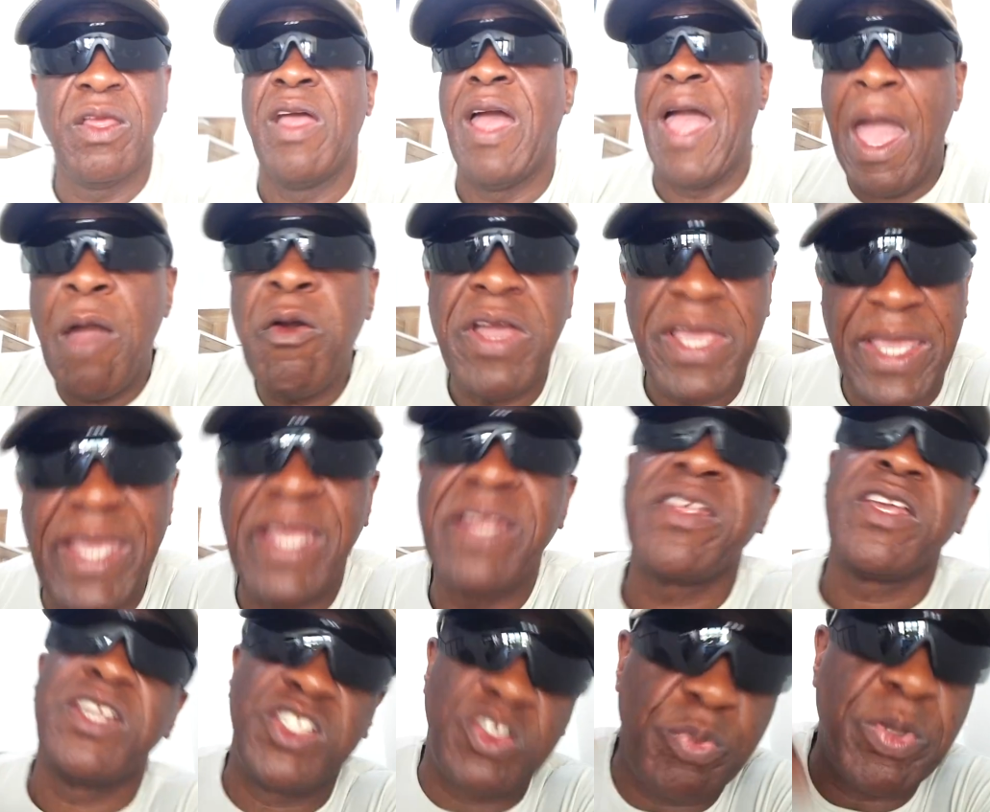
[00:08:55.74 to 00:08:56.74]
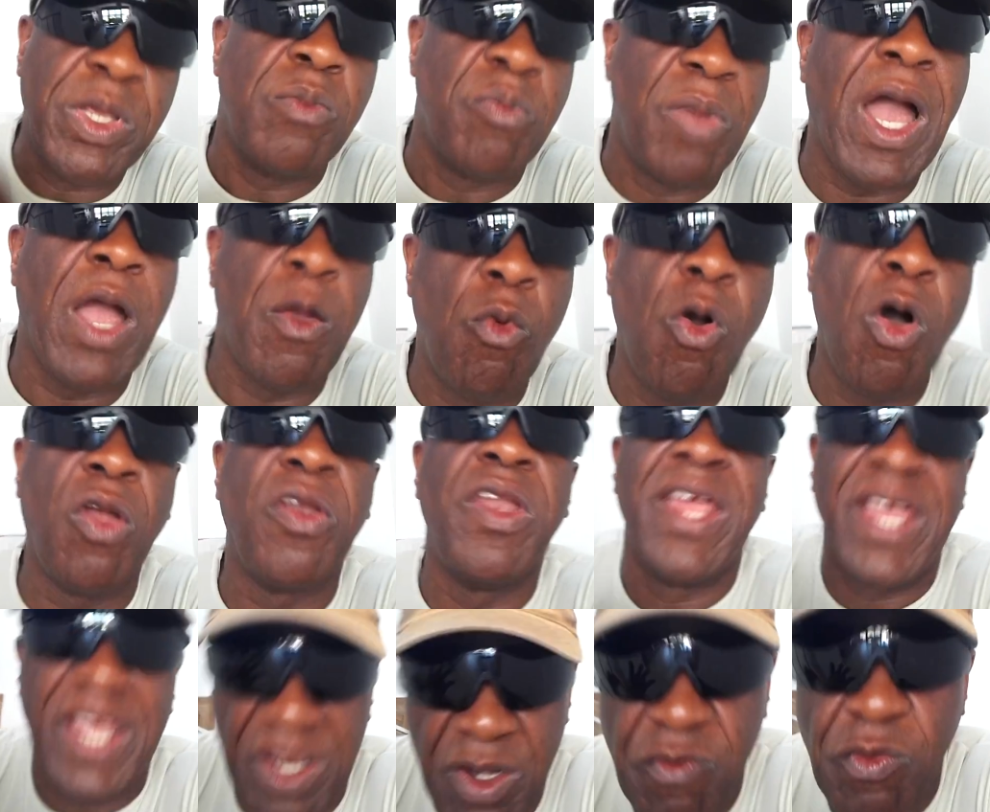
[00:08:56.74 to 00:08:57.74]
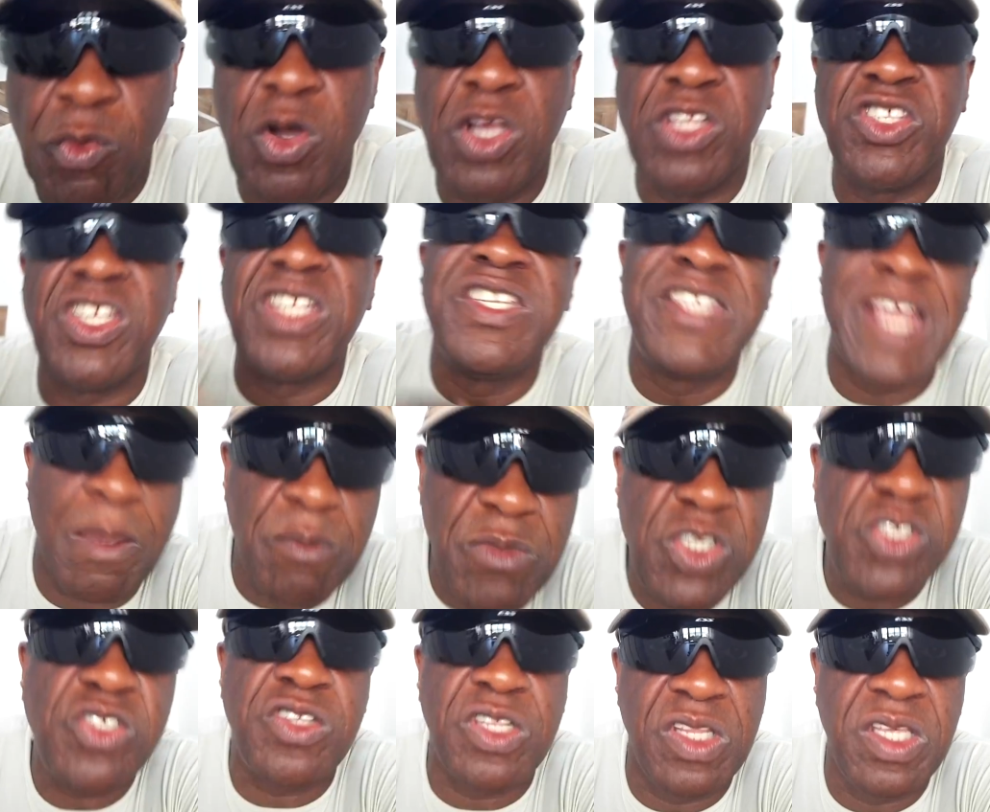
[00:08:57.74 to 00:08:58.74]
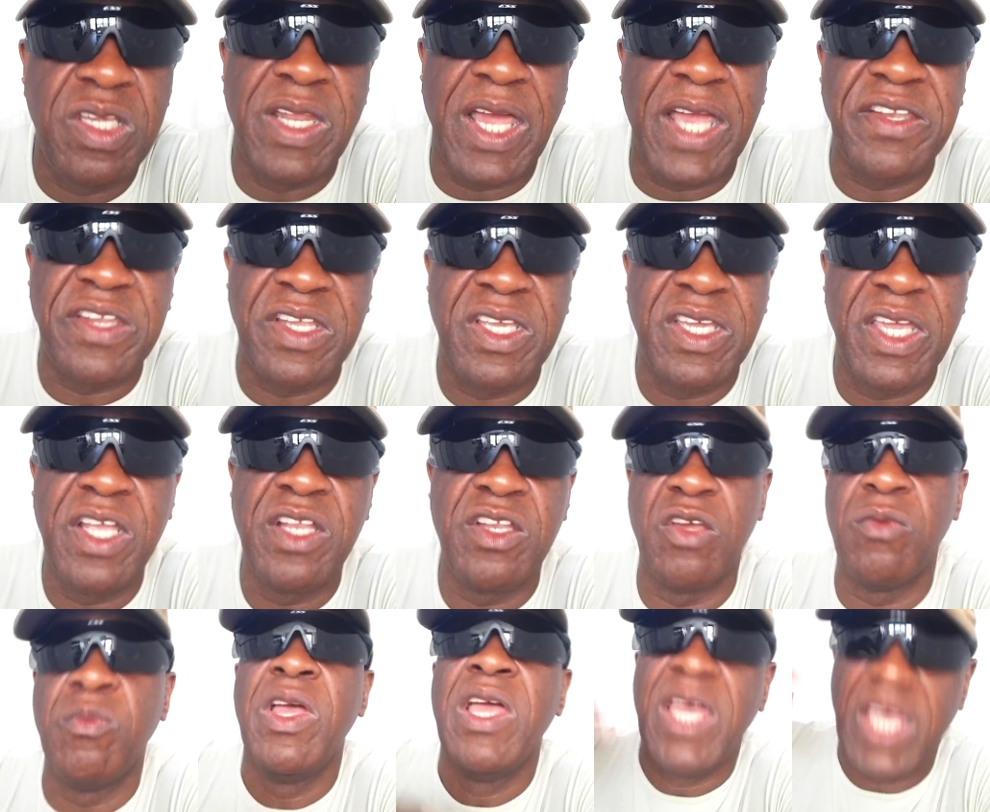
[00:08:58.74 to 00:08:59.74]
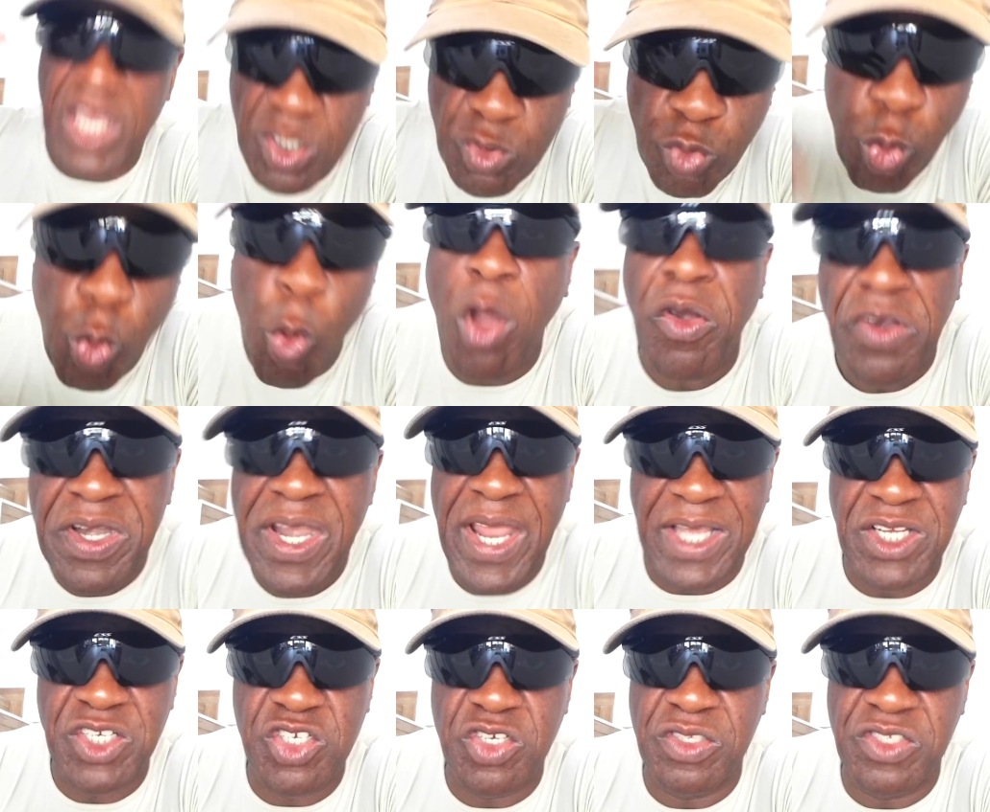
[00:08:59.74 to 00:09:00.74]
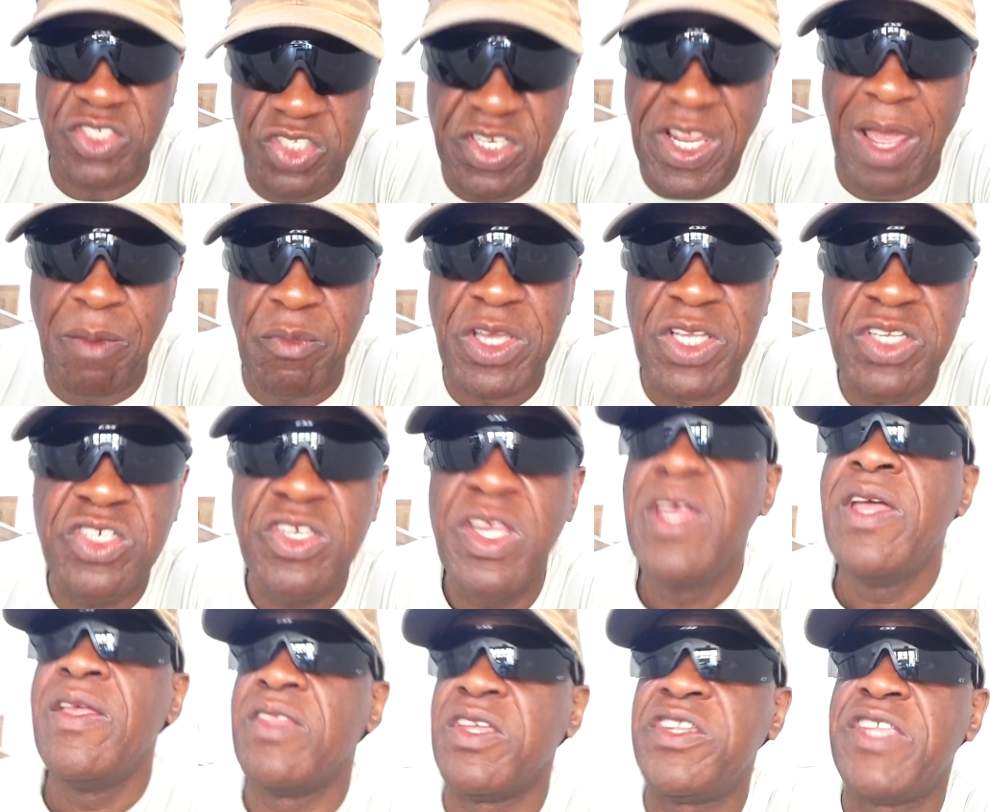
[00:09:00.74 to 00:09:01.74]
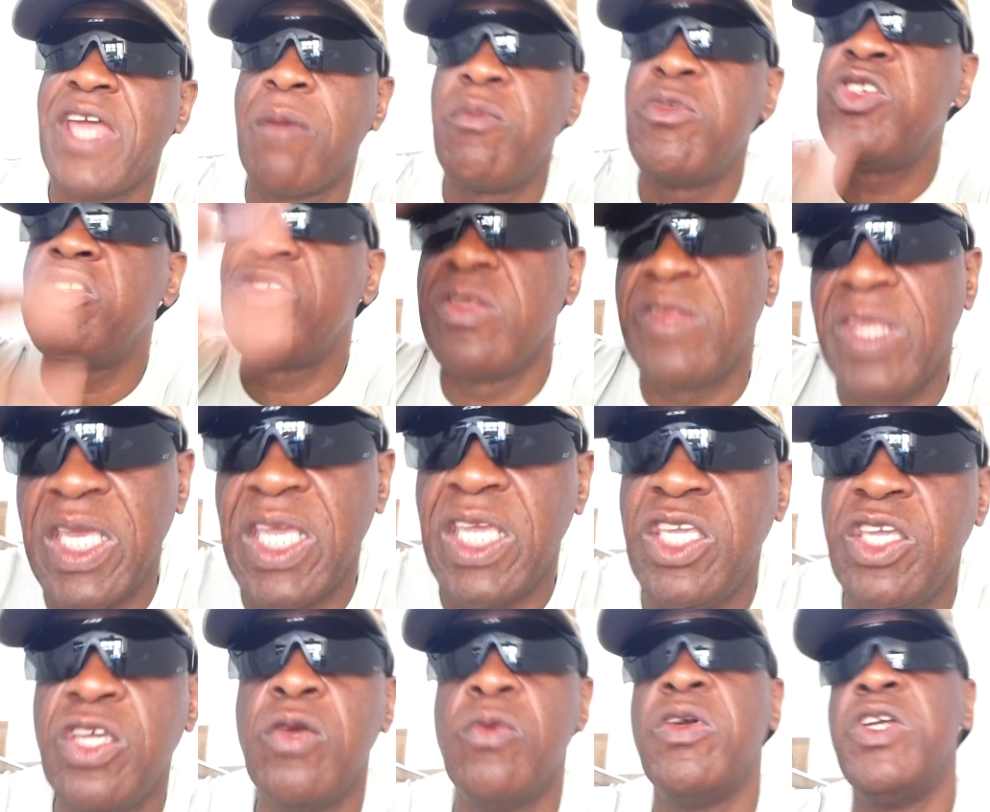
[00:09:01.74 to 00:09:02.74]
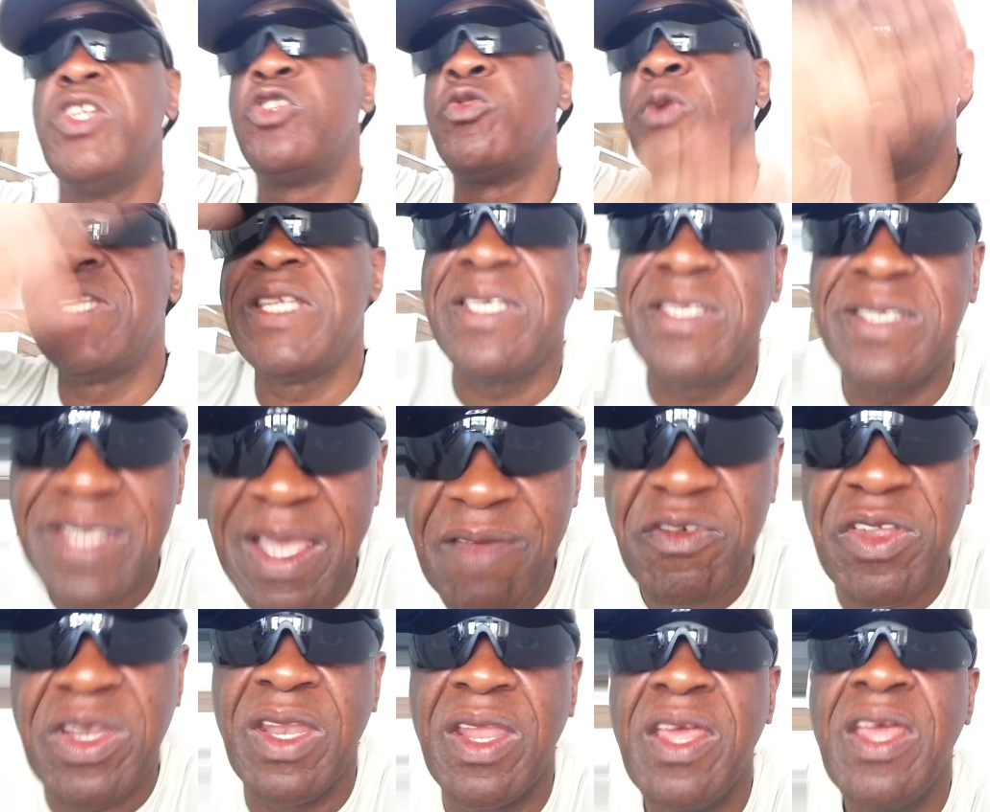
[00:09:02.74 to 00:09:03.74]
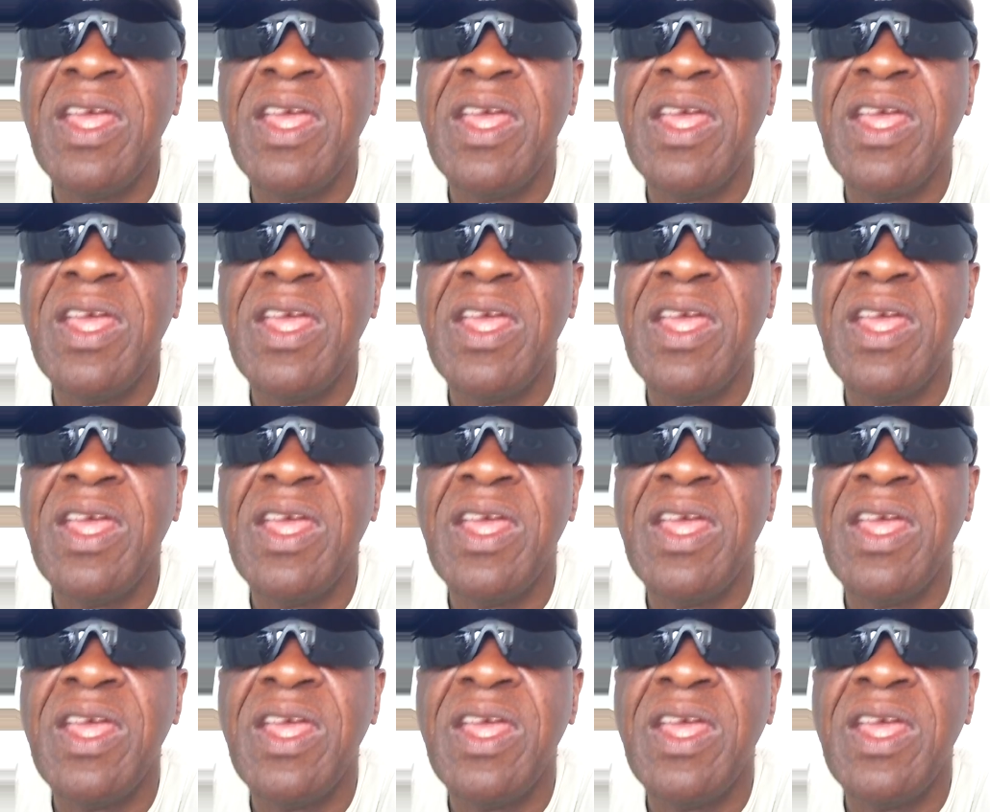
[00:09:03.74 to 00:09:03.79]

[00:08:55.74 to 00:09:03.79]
Our hit is split by one. In other words, the damage to the United Kingdom is one nation's damage. The damage to the EU is 27